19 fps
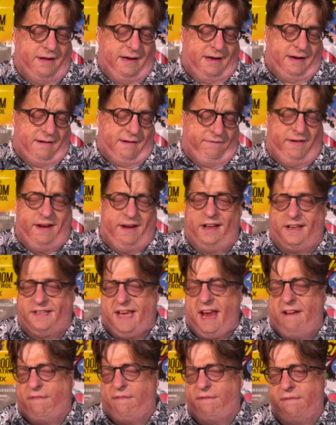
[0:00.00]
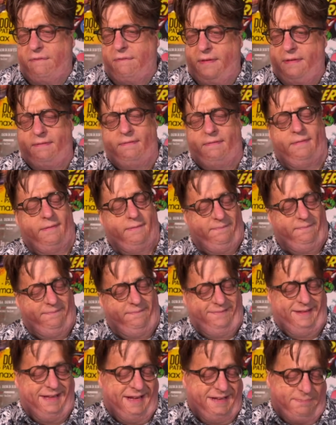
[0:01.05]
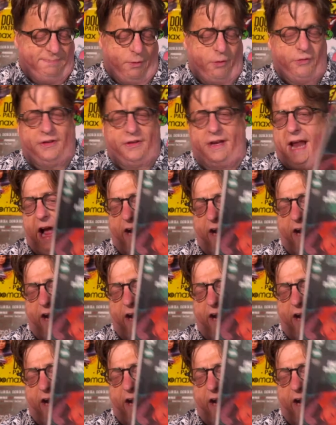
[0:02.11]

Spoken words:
Failsafe! It's mostly